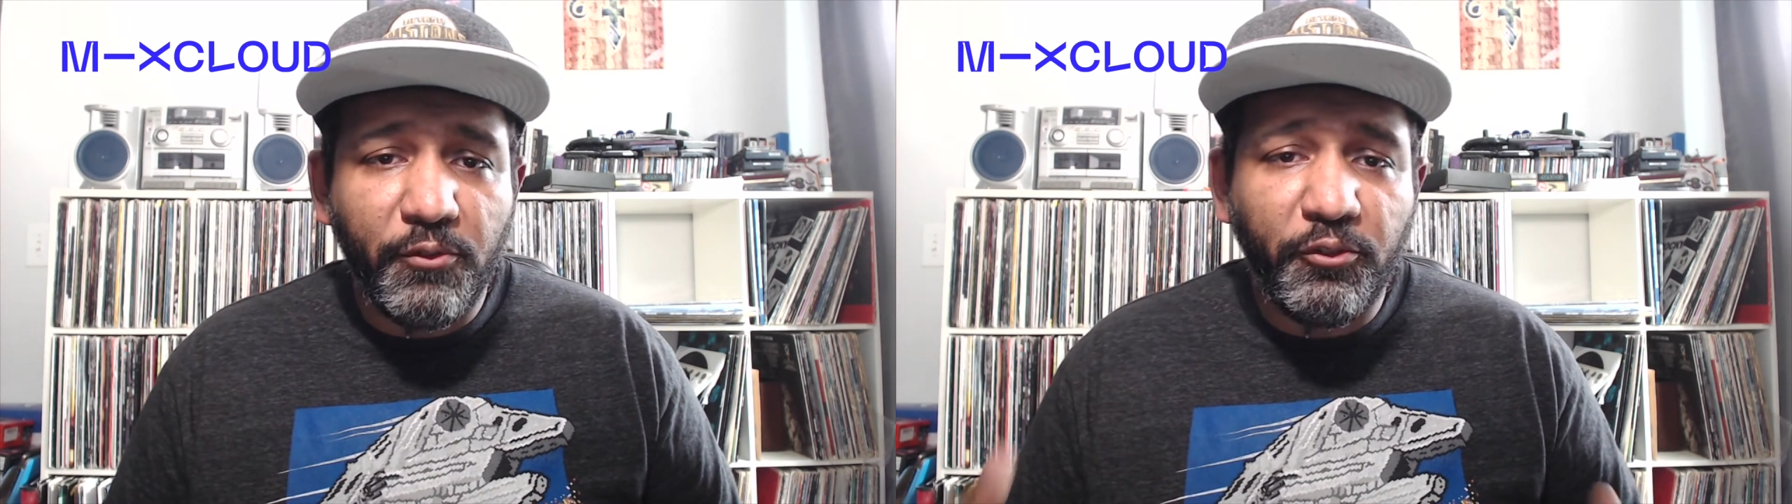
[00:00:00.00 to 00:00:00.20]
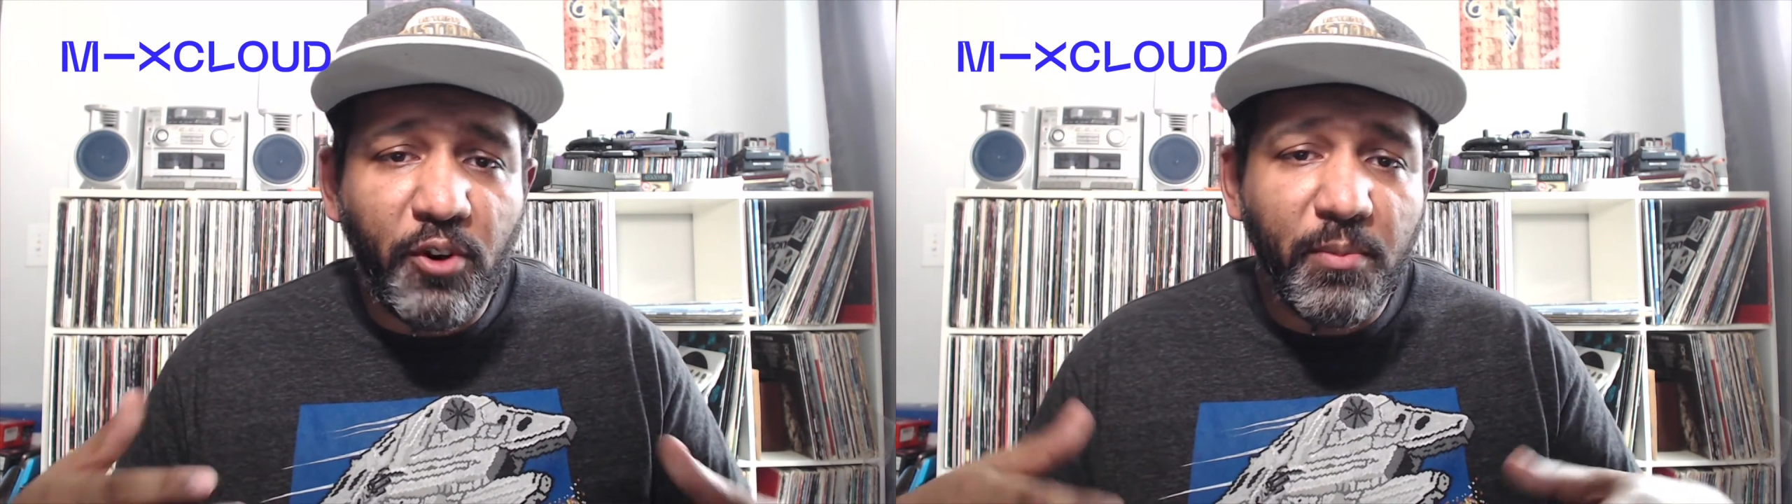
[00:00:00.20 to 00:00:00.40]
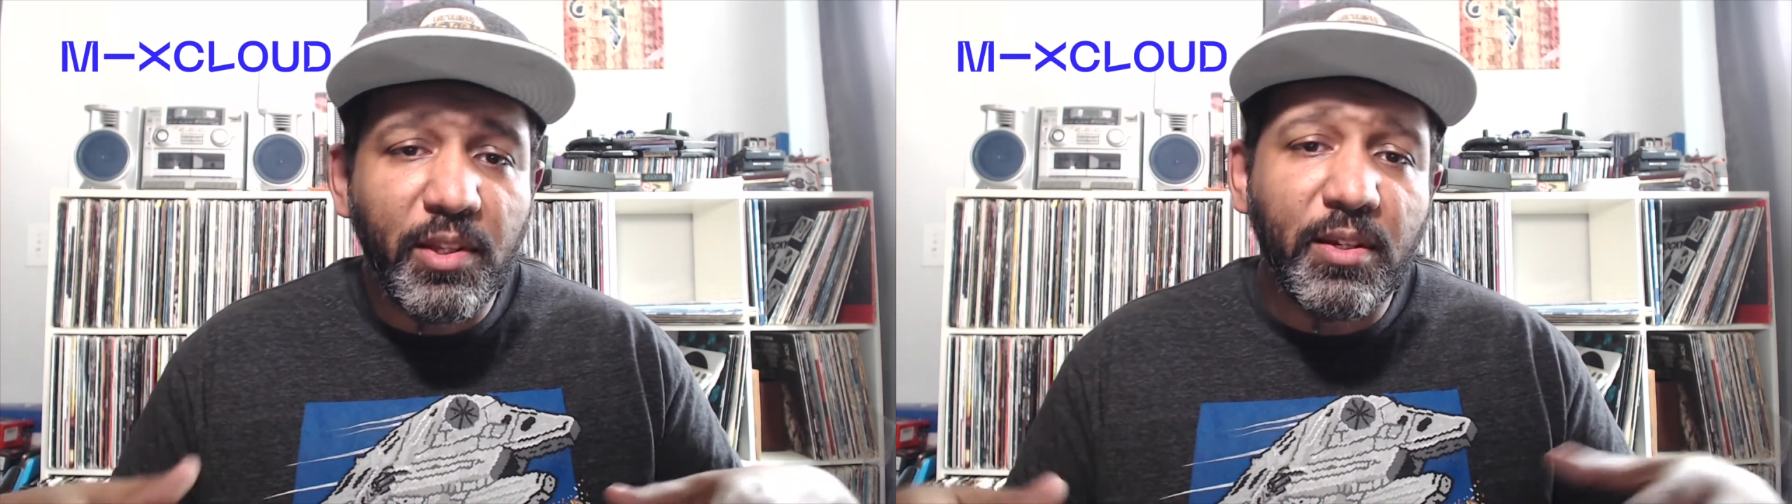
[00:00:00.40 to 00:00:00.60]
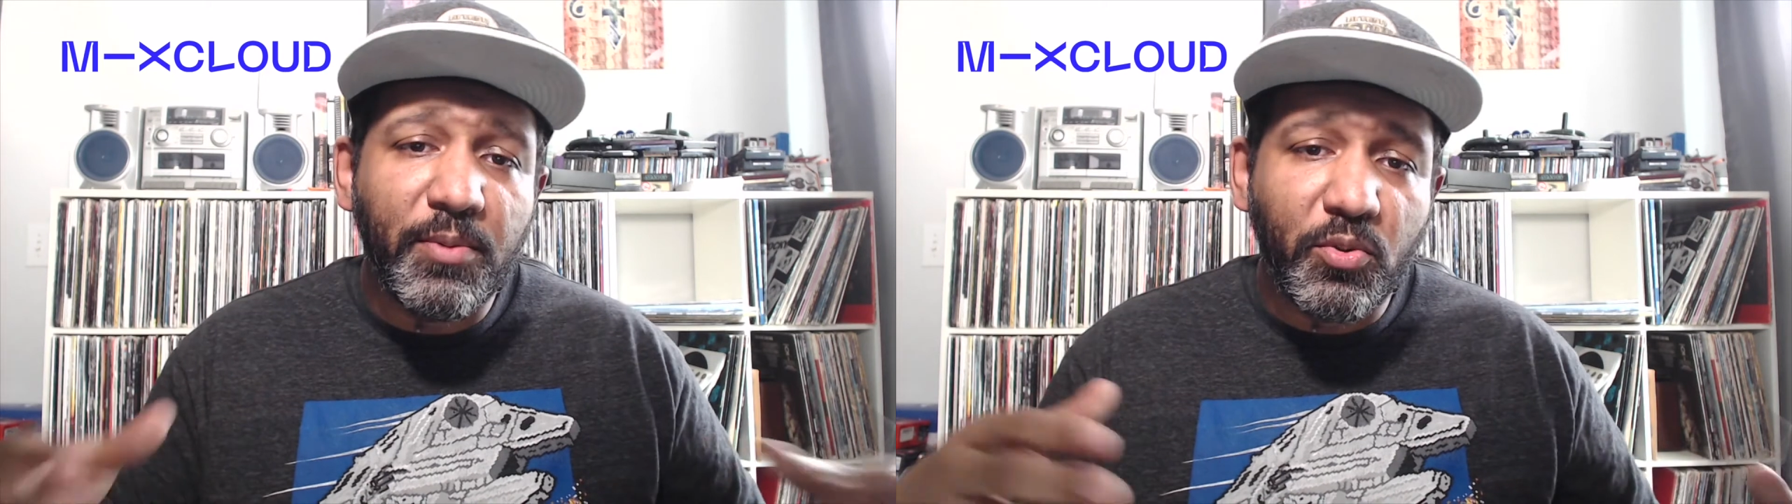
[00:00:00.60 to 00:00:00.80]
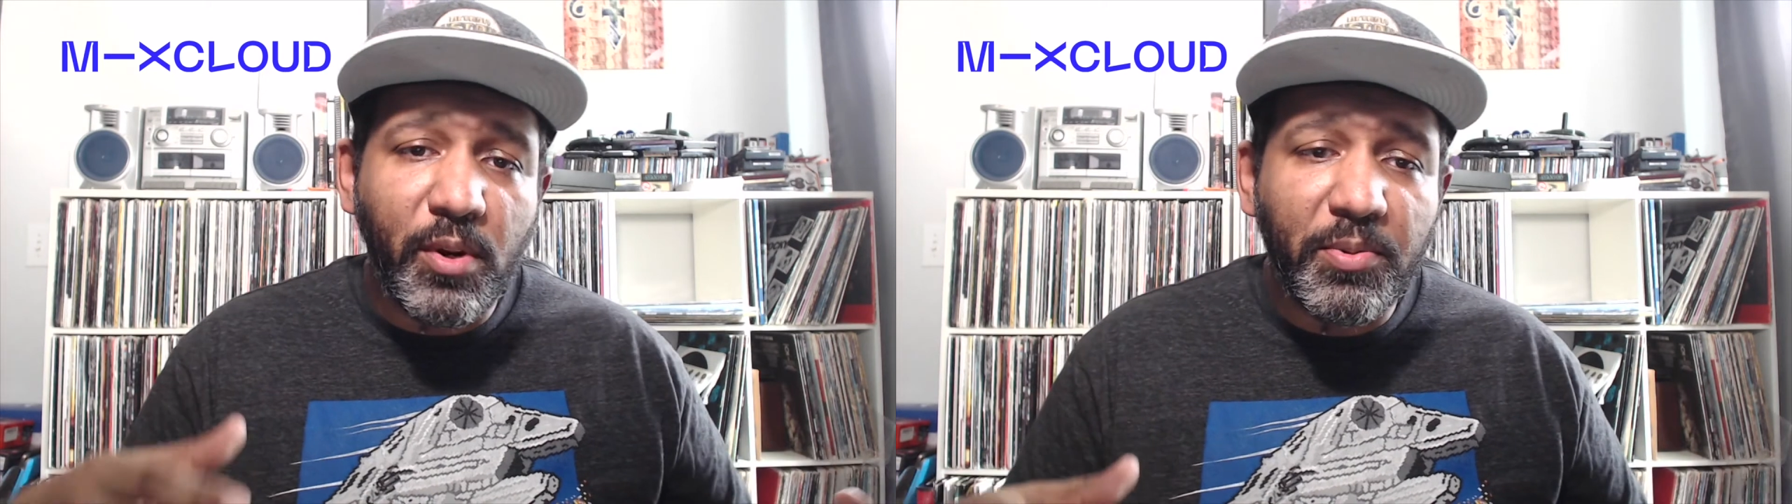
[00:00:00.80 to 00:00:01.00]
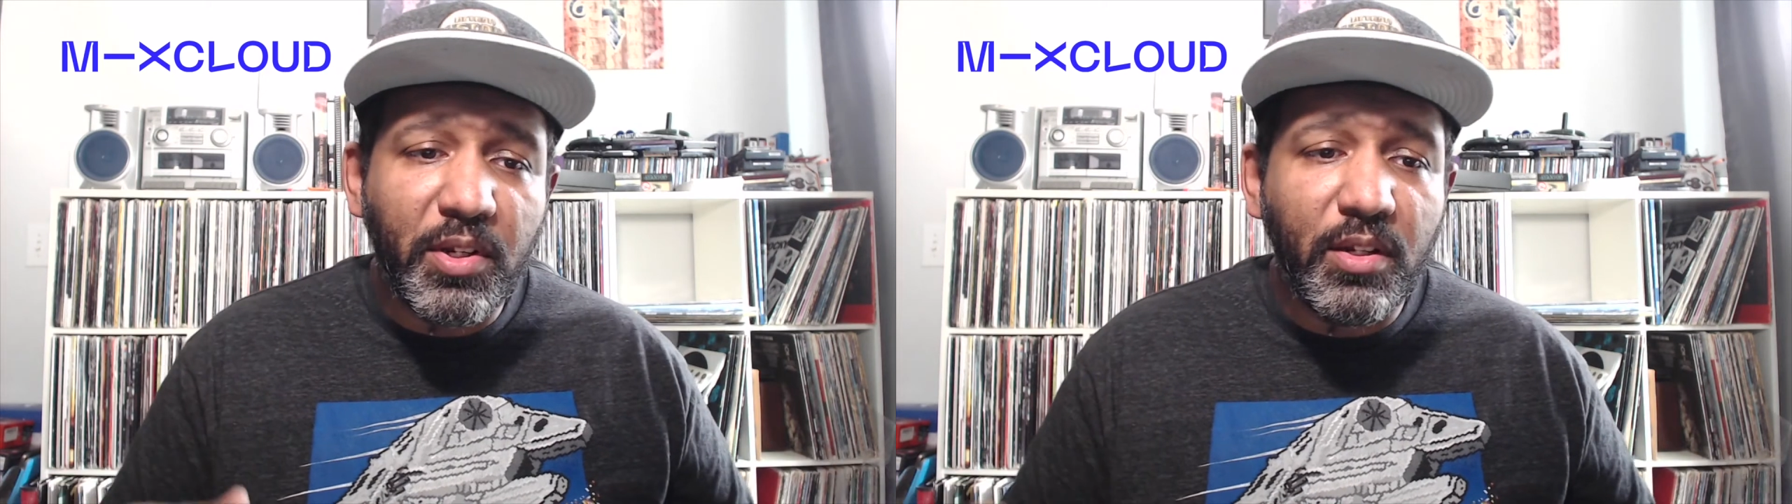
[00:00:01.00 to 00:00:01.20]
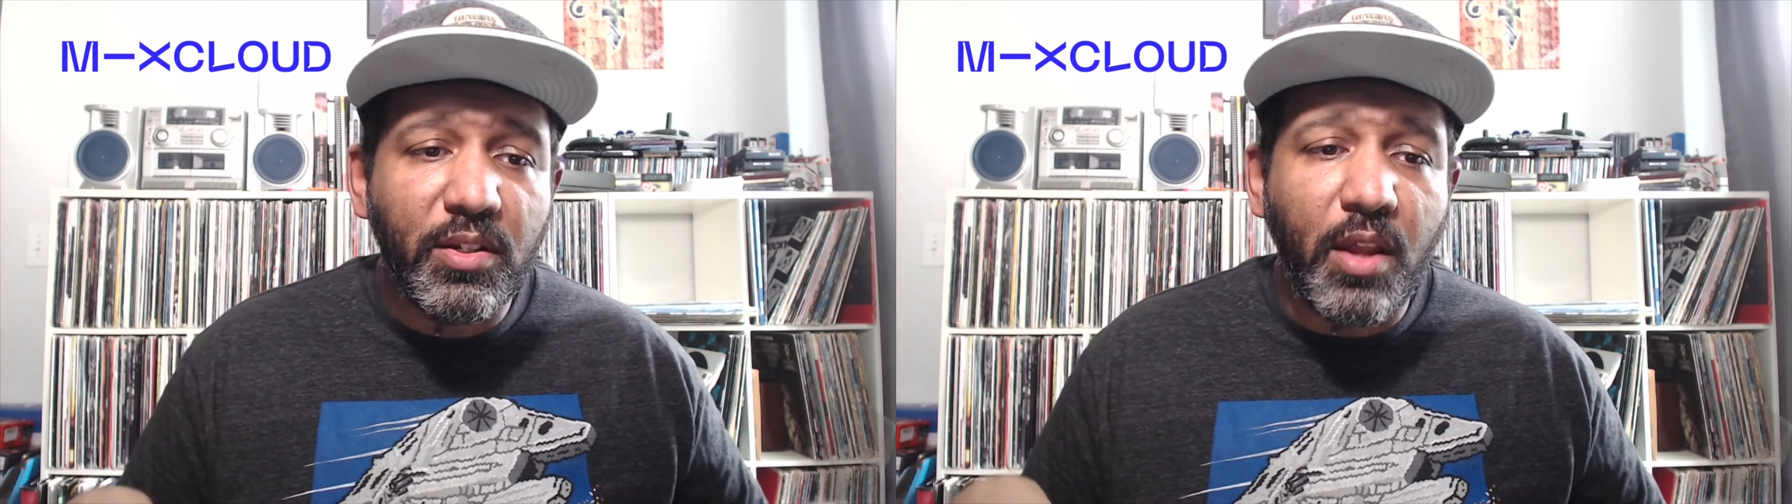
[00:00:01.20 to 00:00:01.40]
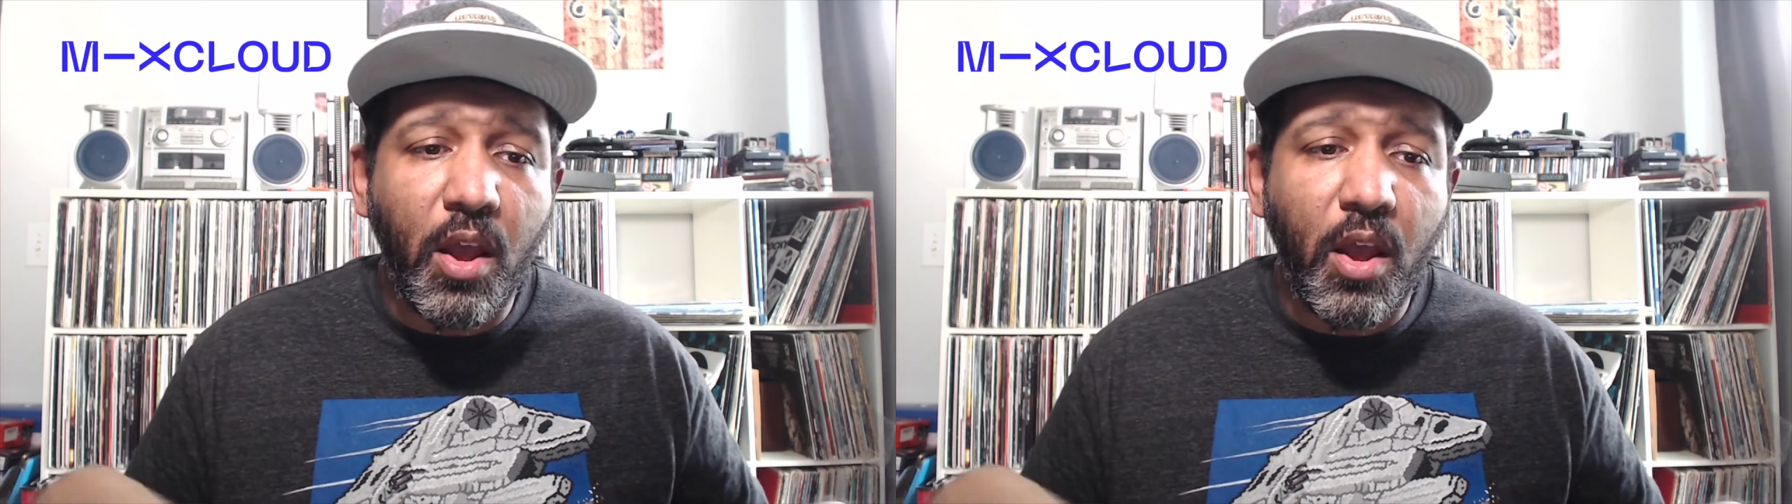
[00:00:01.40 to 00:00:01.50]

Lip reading: from the subscriptions